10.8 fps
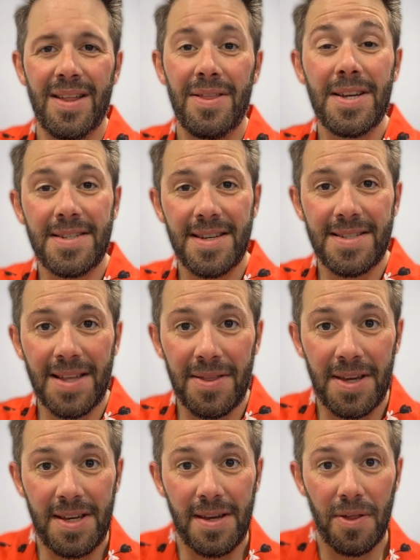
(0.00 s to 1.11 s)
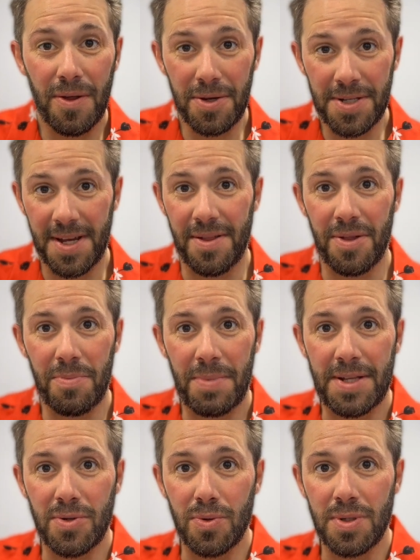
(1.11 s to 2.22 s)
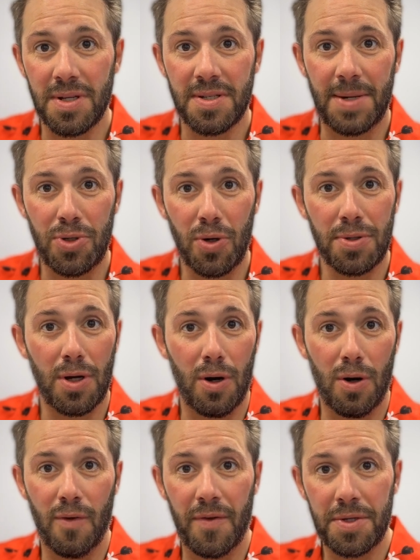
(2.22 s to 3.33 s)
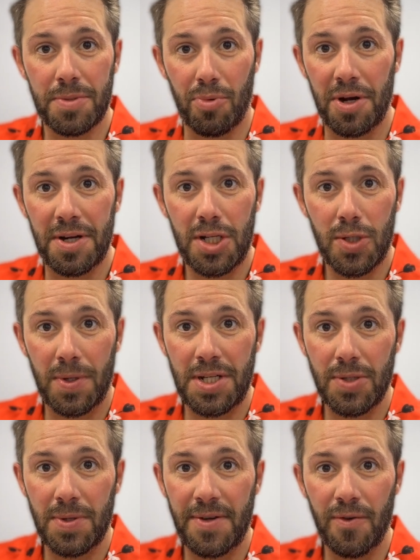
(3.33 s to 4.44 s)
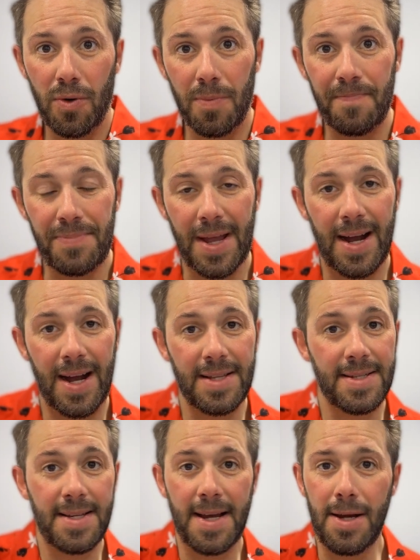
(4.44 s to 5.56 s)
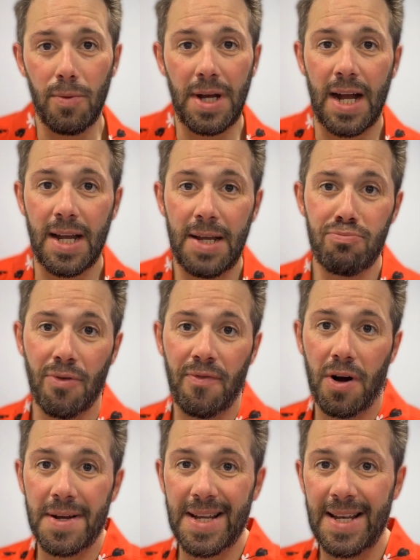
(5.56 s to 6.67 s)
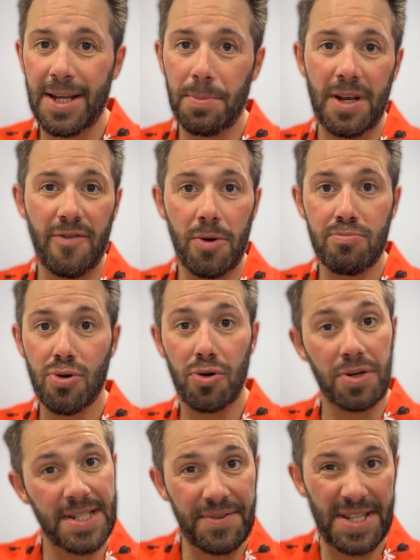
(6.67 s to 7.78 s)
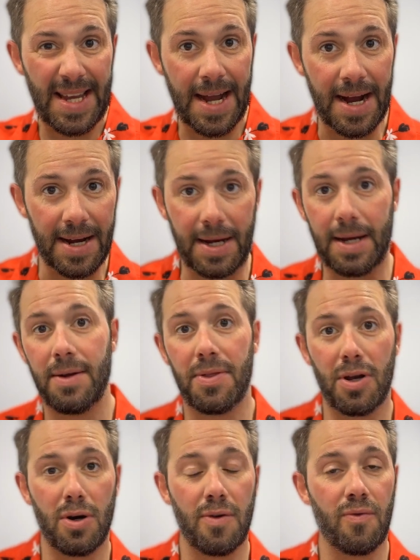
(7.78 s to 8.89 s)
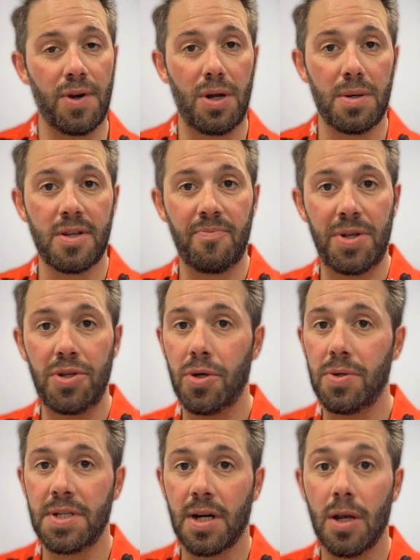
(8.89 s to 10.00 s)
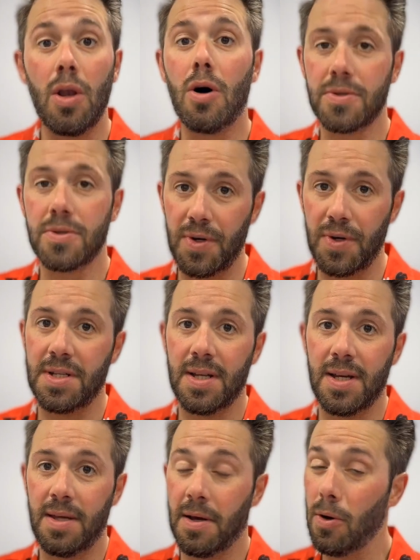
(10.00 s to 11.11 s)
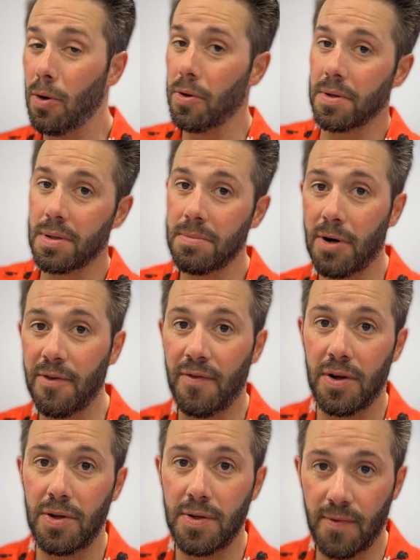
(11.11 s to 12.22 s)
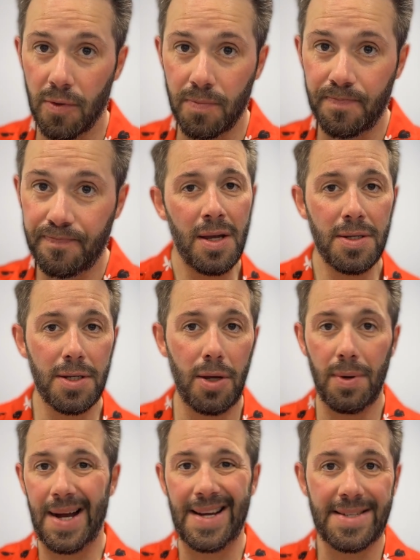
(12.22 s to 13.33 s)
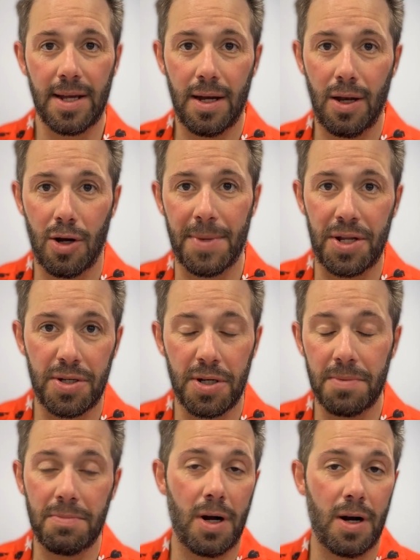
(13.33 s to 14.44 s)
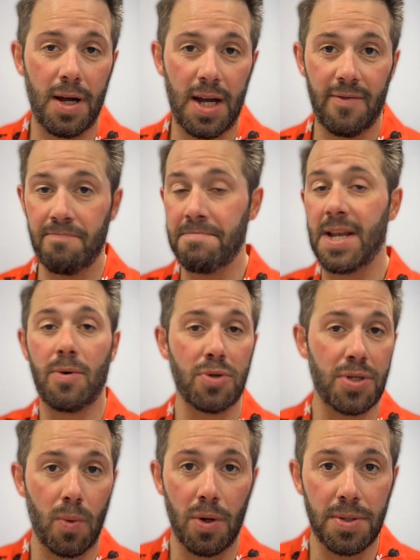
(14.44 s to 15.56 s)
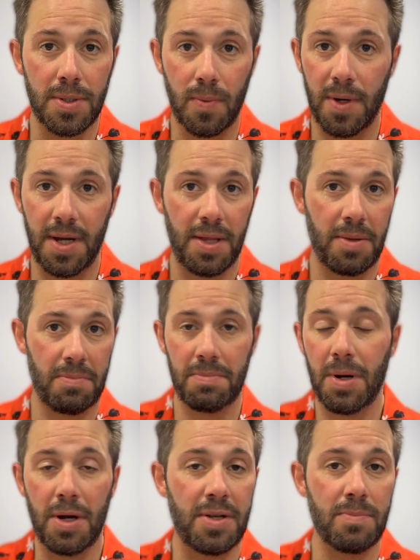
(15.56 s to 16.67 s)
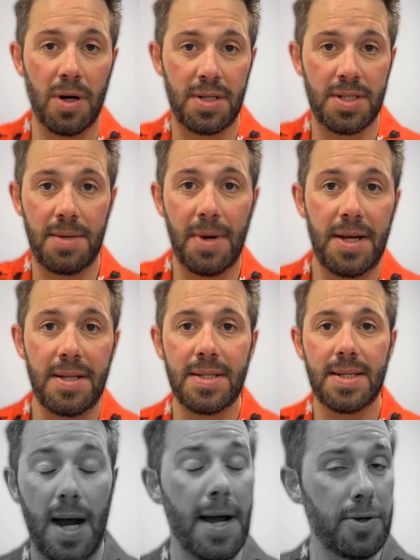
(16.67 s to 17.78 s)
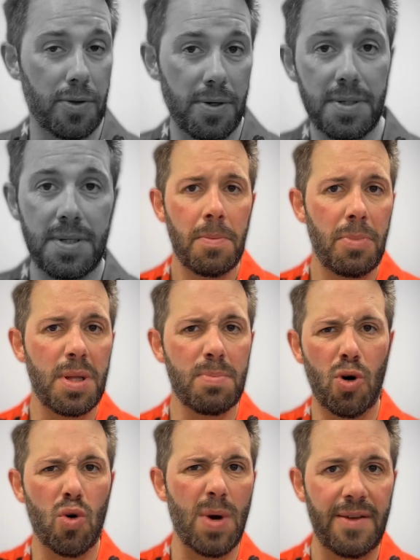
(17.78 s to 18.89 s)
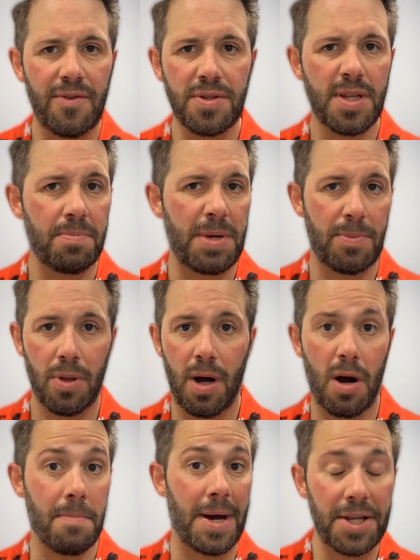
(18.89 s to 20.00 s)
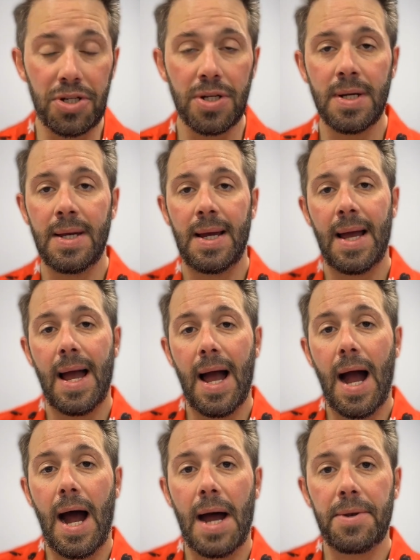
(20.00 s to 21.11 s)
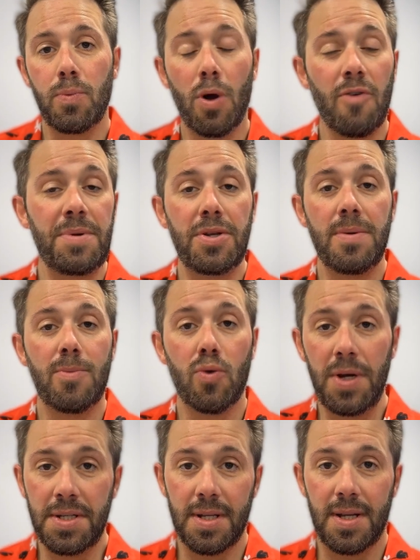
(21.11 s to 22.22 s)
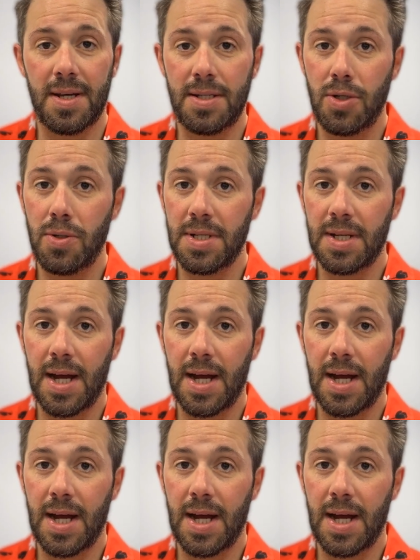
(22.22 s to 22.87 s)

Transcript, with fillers: This is the 13th Petals snapshot of spring 2024, and today I'm going to provide a little bit of a productivity hack that I've realized I've been using a lot recently that others might find useful. So, as a line manager, I have many one to ones with my teammates and others, but it's more relevant to the people that I manage. And what I've been doing more recently is using